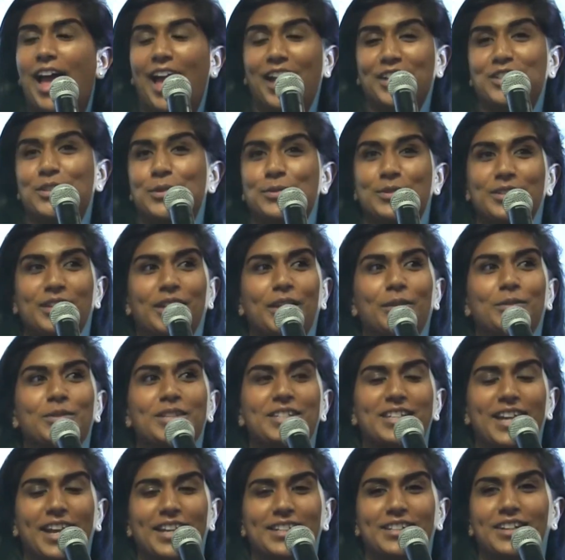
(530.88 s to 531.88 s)
Actually, it was a
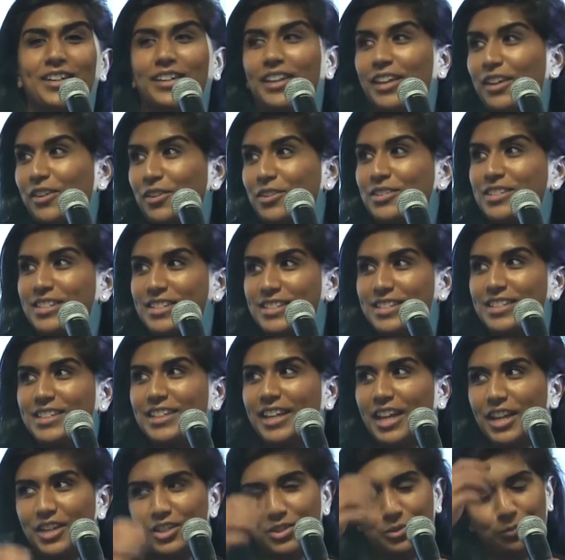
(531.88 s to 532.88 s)
tech target content
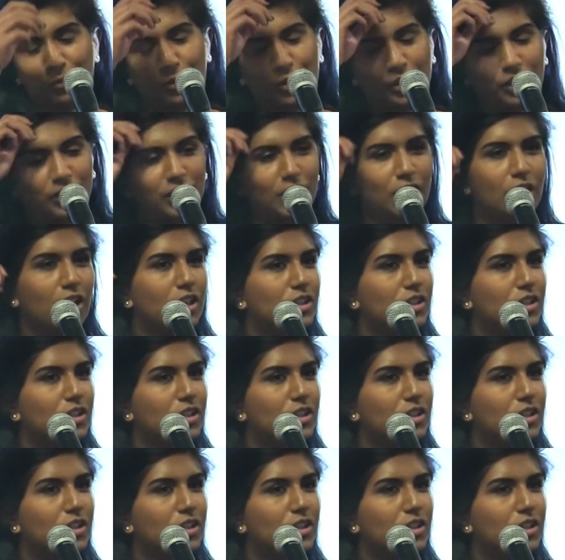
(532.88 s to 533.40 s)
syndication one.